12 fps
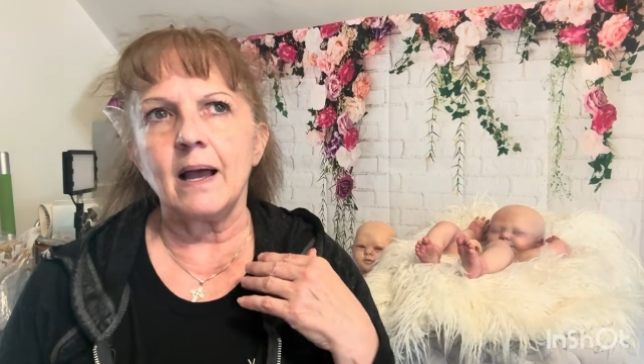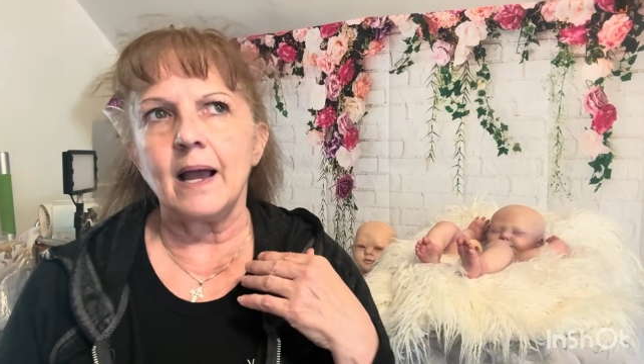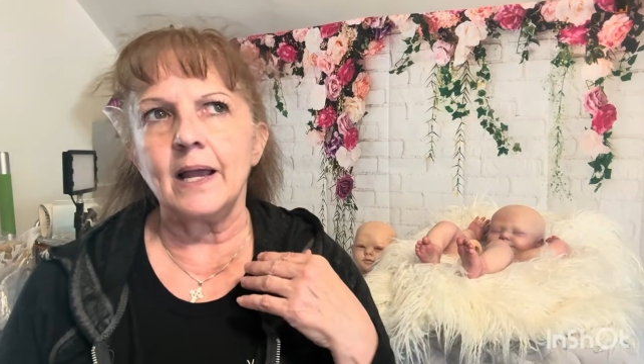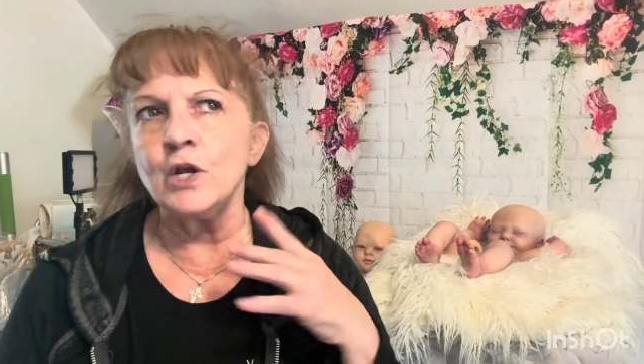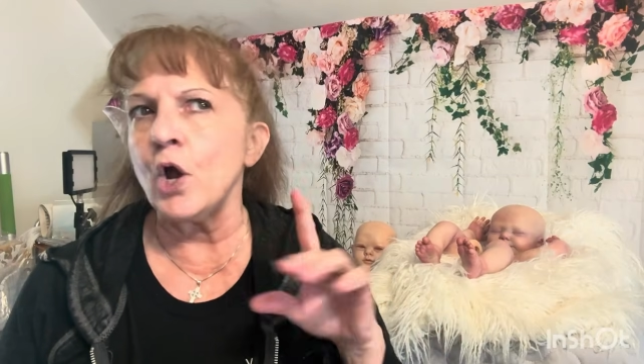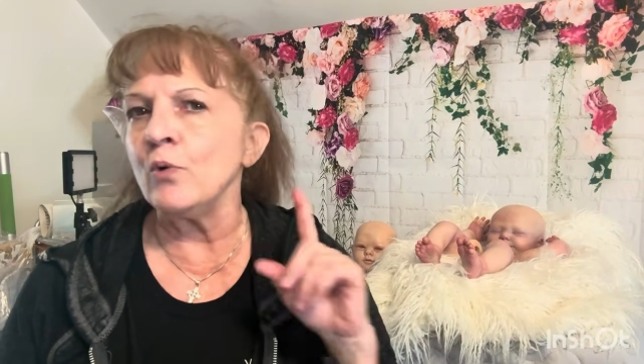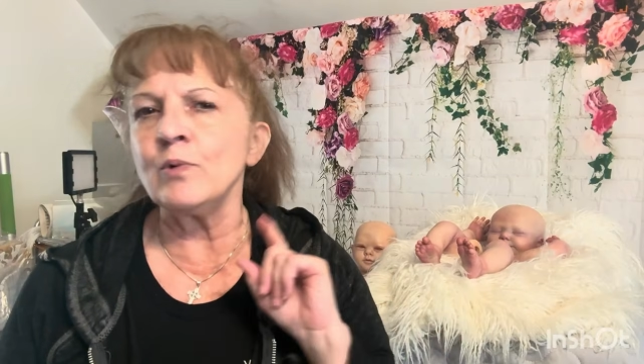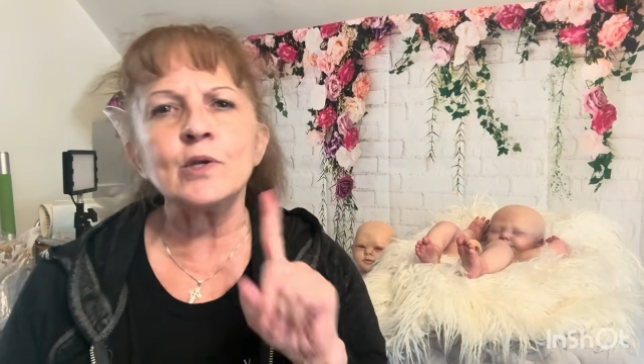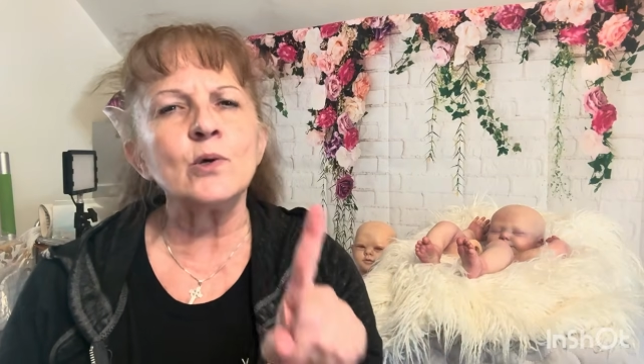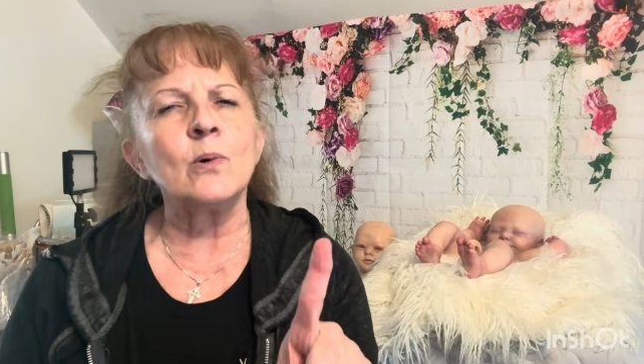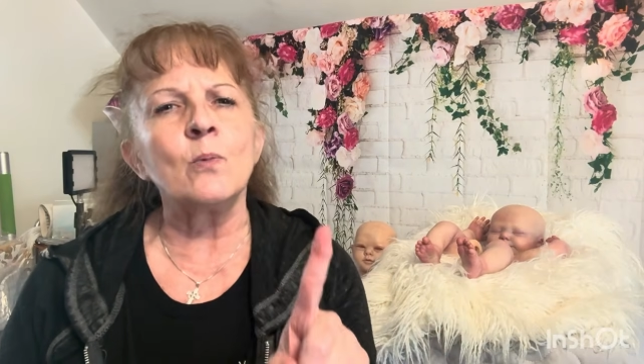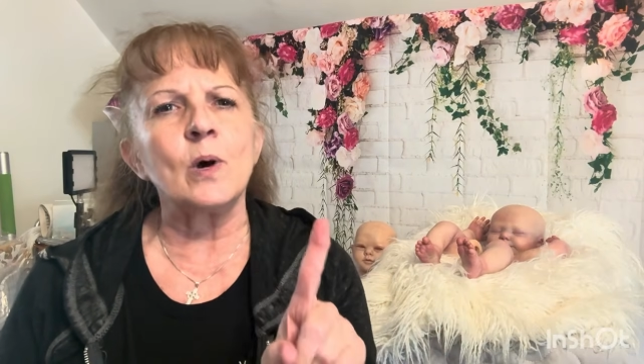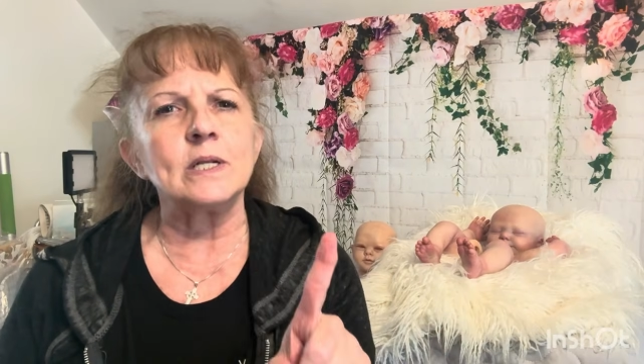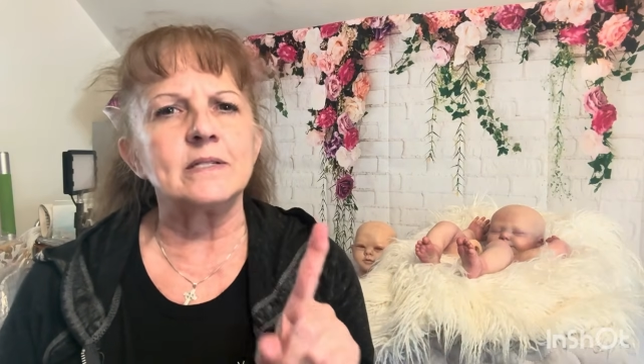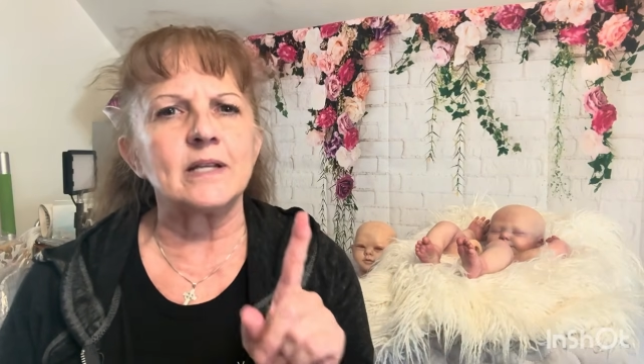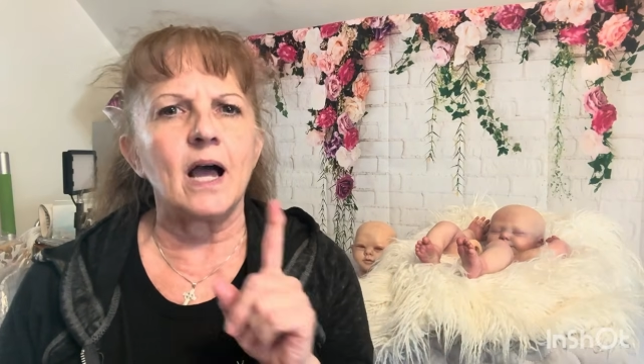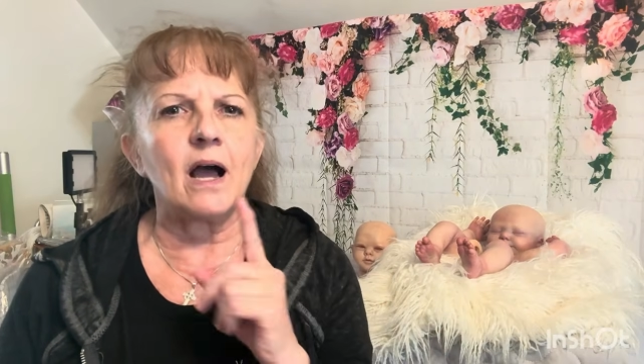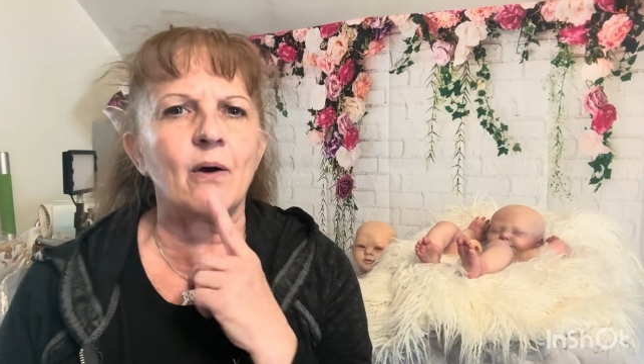only on one
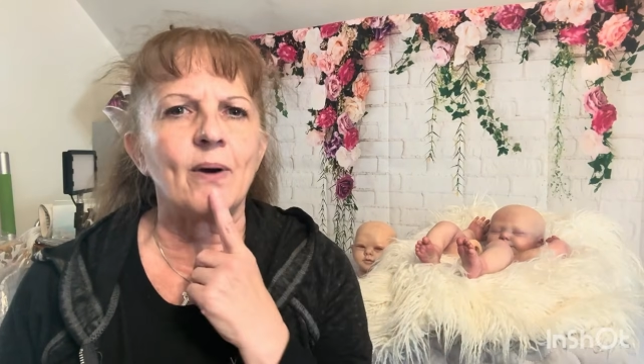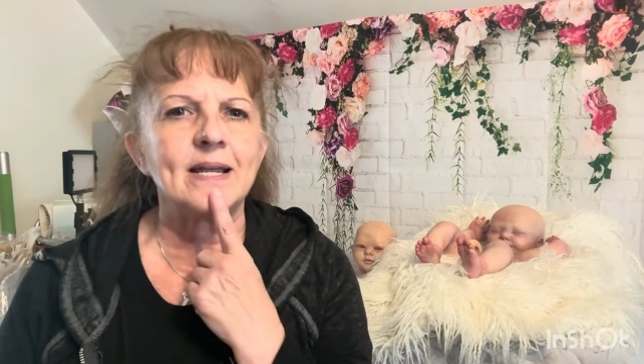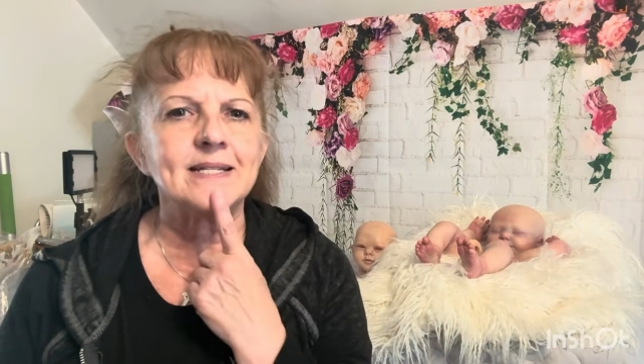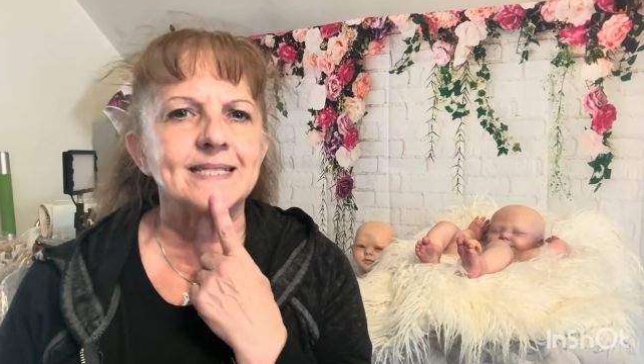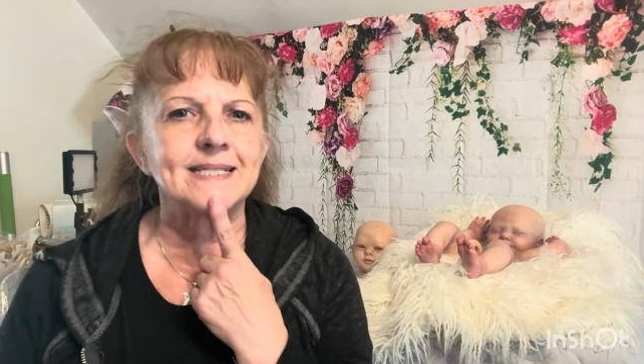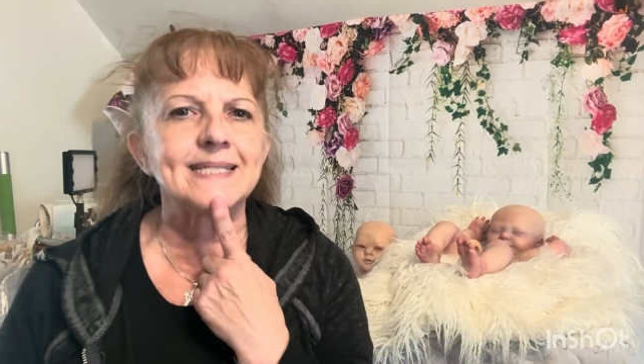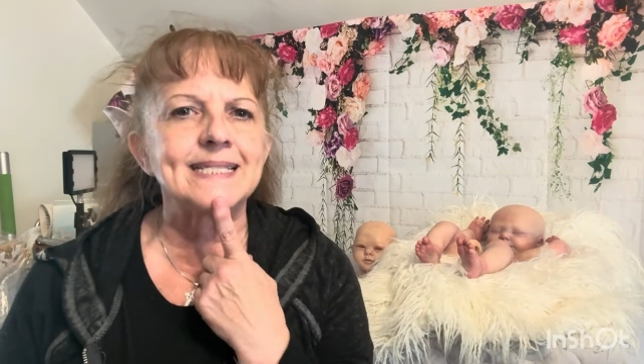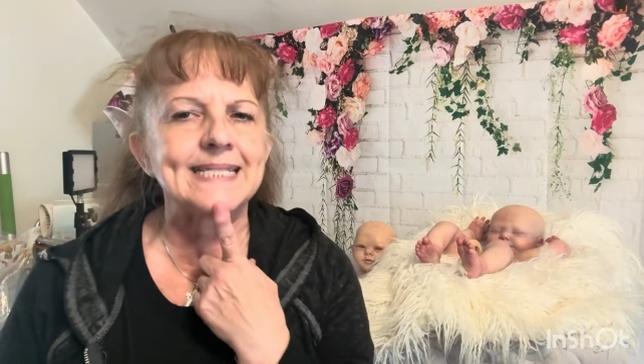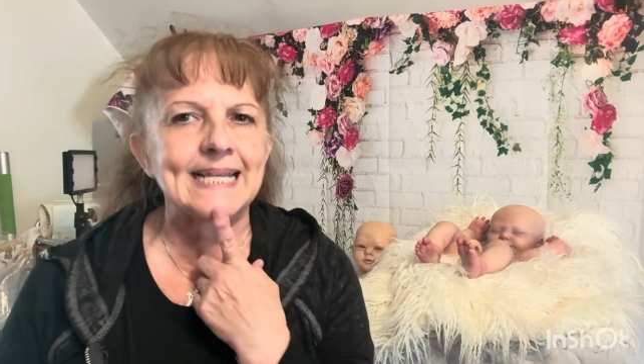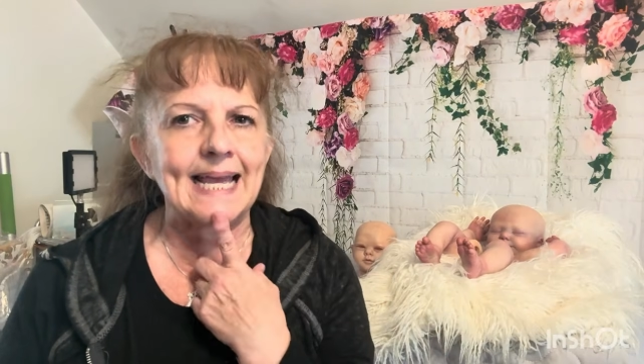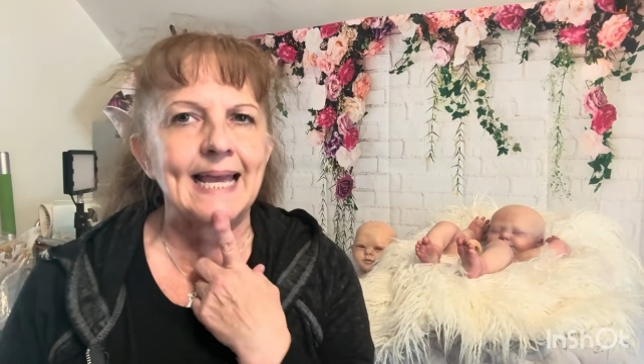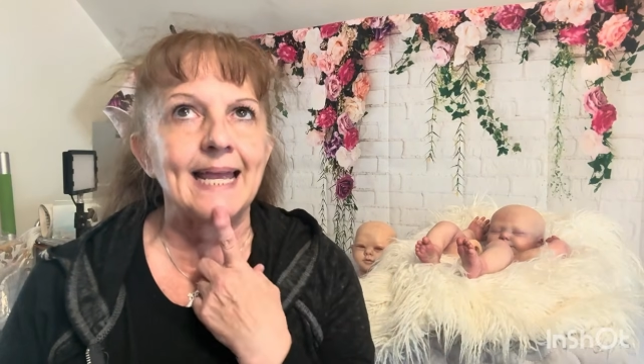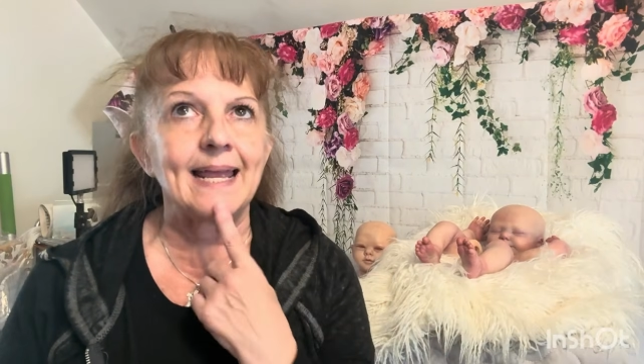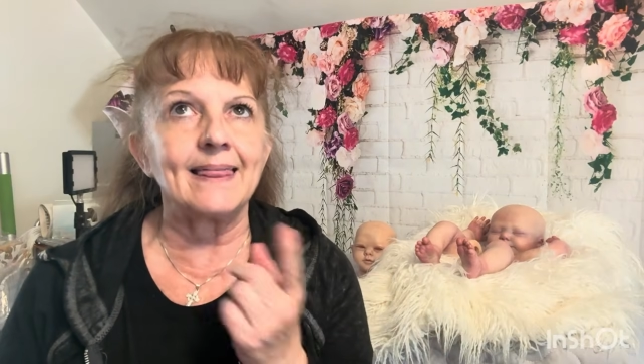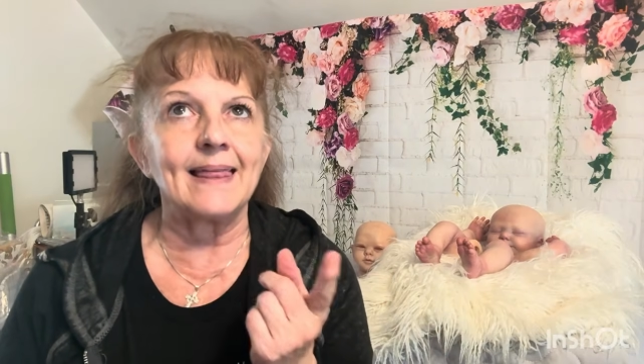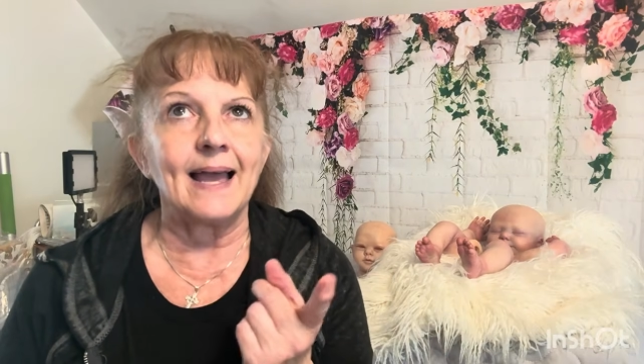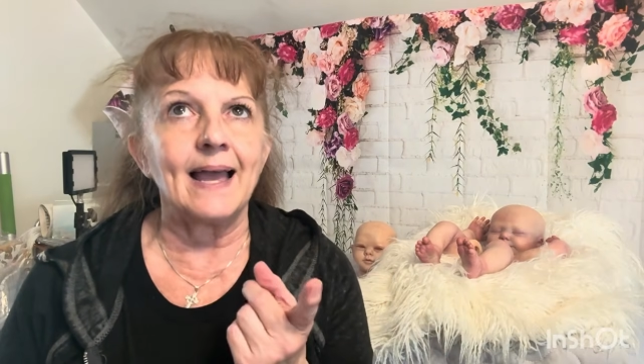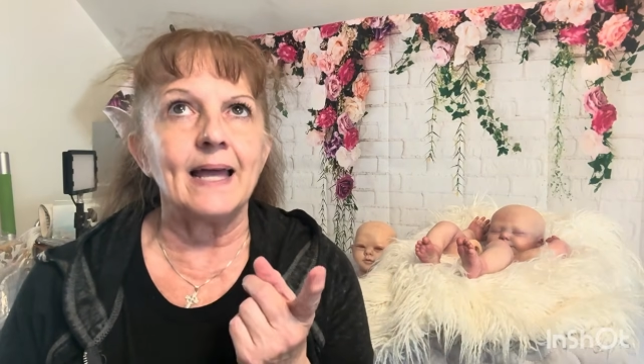doll I did say
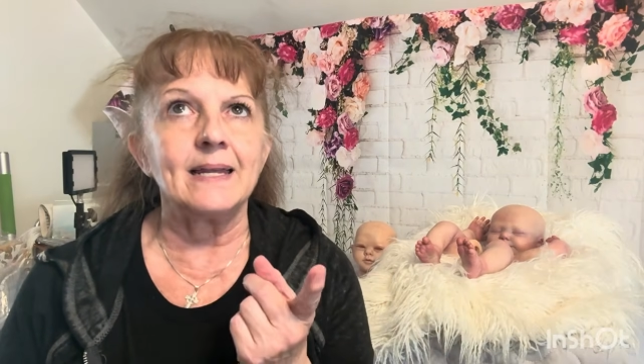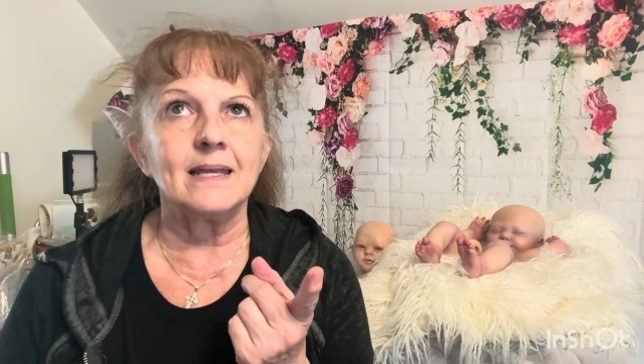that